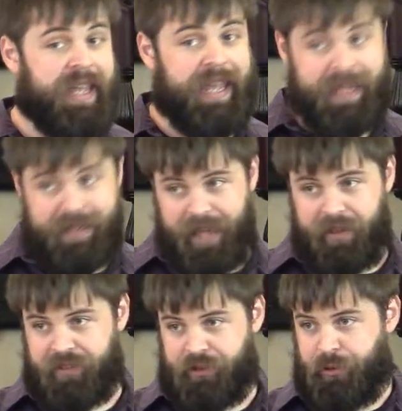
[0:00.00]
in
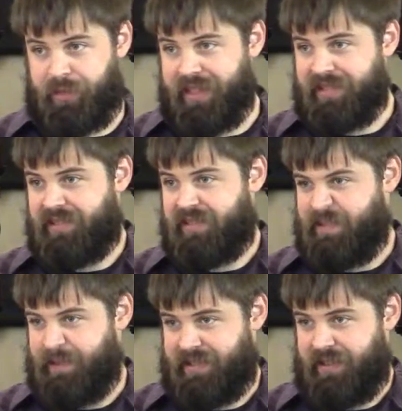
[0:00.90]
and through this
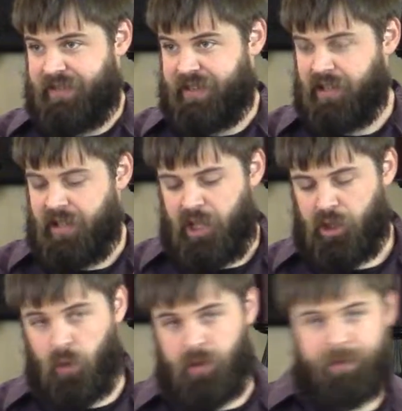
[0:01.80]
specific
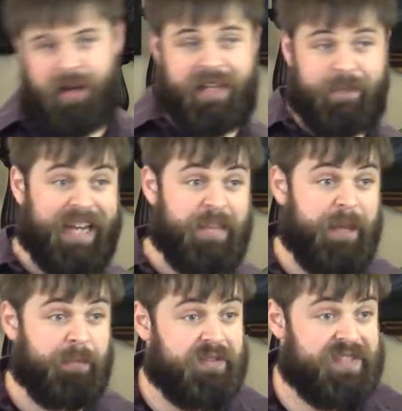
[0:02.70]
local body. Many
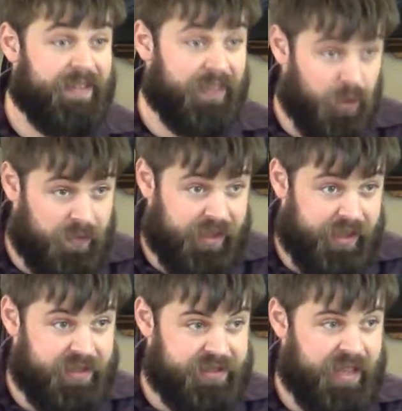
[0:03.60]
people have said that over the
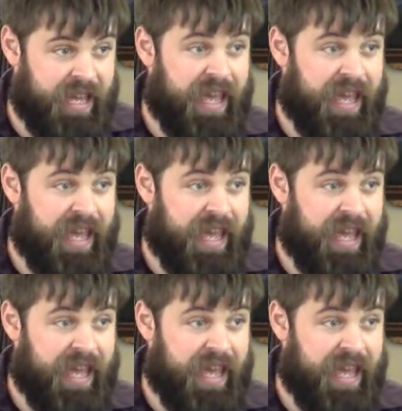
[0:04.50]
years.